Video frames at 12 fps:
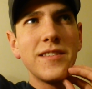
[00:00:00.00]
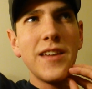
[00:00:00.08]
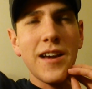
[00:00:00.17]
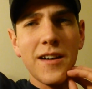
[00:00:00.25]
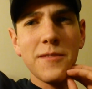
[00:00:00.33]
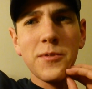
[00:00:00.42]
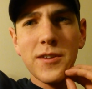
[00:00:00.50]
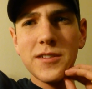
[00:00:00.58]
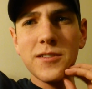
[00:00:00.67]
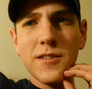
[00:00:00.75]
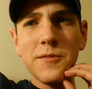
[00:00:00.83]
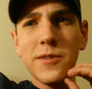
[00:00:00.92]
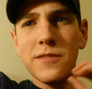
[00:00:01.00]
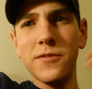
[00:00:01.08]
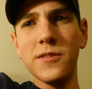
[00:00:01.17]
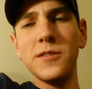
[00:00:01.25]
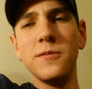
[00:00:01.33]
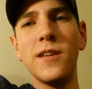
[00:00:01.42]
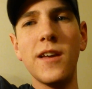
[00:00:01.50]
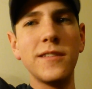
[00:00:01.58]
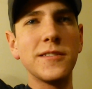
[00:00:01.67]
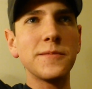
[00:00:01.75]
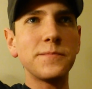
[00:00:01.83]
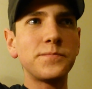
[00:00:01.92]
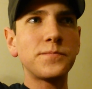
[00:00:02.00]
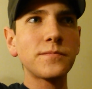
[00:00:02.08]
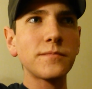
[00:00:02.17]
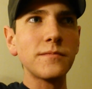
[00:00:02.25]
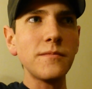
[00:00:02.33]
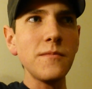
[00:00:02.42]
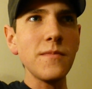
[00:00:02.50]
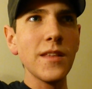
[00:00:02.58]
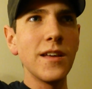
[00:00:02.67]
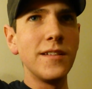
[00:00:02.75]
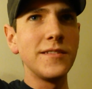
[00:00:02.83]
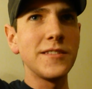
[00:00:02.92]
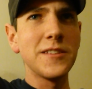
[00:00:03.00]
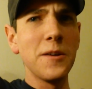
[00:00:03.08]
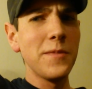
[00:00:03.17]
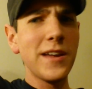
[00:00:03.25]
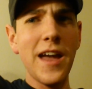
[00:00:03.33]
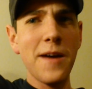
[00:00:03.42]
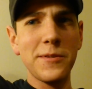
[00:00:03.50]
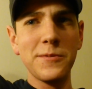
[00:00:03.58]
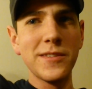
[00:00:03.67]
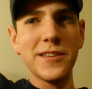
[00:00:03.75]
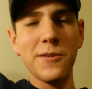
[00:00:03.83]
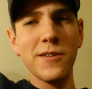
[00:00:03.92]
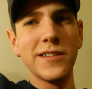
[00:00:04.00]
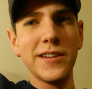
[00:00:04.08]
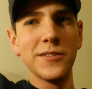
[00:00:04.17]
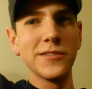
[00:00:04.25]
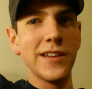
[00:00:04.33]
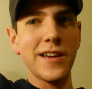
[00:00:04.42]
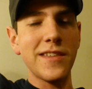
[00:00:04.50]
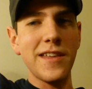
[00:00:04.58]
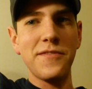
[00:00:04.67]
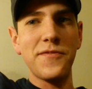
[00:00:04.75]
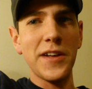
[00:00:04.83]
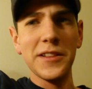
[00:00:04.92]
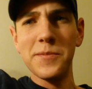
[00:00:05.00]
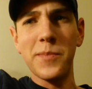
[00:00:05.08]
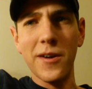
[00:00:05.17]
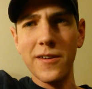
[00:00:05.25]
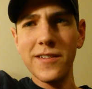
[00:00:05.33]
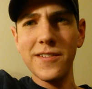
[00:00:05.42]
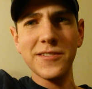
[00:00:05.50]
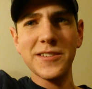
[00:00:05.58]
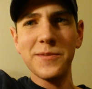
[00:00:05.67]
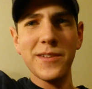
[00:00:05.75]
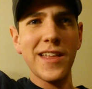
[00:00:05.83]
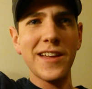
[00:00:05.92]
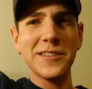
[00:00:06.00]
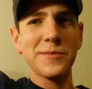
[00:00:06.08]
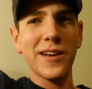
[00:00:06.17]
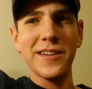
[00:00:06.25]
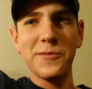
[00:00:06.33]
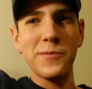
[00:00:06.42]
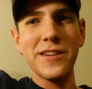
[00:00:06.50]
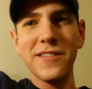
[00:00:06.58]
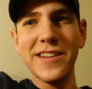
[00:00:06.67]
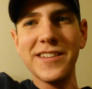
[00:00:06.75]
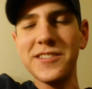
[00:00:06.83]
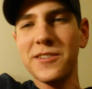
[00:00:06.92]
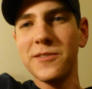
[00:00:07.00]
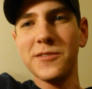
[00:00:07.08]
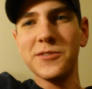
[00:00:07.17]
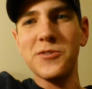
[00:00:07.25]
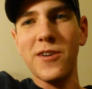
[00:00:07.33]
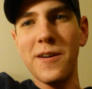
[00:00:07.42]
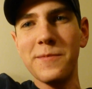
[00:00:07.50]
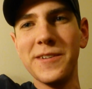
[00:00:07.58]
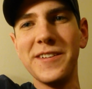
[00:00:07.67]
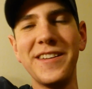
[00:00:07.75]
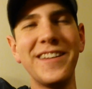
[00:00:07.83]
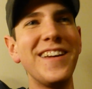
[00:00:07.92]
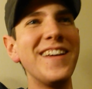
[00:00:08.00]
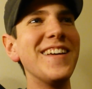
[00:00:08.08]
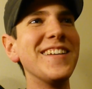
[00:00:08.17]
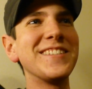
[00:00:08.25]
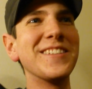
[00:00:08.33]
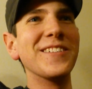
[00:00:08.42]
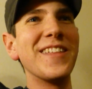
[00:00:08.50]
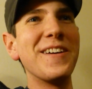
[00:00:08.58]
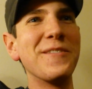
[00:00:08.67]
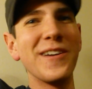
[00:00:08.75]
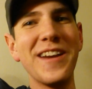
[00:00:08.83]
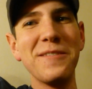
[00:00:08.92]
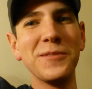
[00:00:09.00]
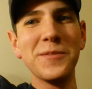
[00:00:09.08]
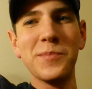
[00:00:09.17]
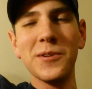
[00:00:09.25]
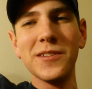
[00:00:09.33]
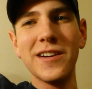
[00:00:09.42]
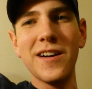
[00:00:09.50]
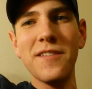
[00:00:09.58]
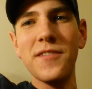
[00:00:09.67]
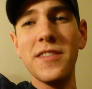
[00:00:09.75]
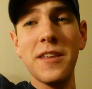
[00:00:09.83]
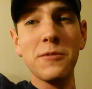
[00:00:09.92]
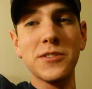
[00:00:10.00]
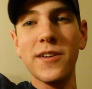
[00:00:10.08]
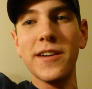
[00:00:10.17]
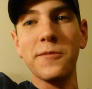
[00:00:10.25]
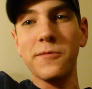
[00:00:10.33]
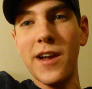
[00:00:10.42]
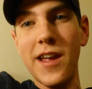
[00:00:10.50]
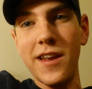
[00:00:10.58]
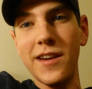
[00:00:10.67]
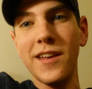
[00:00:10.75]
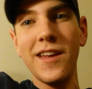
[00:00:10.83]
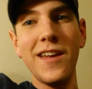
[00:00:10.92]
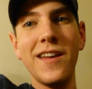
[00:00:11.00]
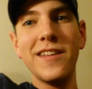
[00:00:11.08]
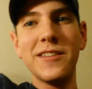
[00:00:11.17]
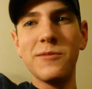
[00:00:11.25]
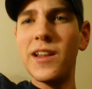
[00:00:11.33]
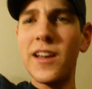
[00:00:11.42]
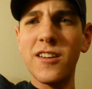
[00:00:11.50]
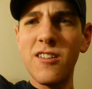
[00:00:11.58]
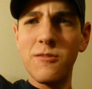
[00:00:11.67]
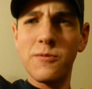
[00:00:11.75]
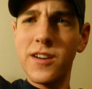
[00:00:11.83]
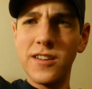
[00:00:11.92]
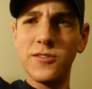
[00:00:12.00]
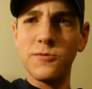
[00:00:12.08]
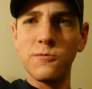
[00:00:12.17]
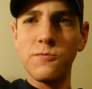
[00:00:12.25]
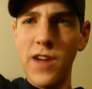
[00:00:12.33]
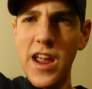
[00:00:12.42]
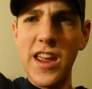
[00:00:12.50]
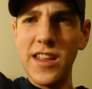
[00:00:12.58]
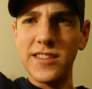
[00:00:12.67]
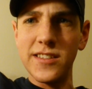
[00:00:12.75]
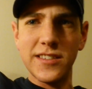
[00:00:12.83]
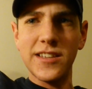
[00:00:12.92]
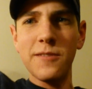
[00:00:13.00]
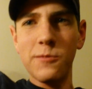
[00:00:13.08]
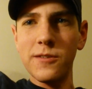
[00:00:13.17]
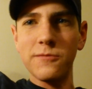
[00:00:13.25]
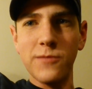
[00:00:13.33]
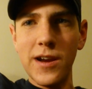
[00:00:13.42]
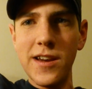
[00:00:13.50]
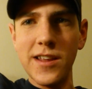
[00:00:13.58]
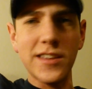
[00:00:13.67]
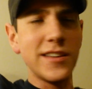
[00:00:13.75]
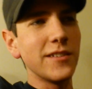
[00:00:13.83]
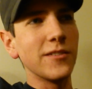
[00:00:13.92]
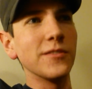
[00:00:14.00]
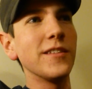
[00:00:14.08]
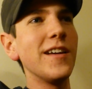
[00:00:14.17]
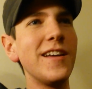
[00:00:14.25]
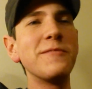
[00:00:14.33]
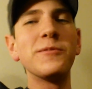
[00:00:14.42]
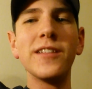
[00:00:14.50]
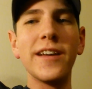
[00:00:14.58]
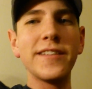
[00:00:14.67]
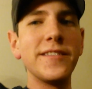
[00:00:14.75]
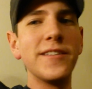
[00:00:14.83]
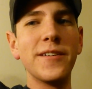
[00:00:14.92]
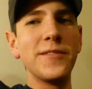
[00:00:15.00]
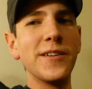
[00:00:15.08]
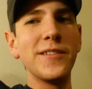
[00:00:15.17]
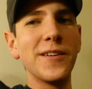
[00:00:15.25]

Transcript: Yeah, I'm pretty sure it went for 2 days. And something happened with the Horde Guild, like, they fell apart or something. They had some kind of weird internal drama, so they weren't able to pull it off. And they were trying to raid. They were like, oh, we're going to do raids instead. We're a raiding guild. And we're like, no.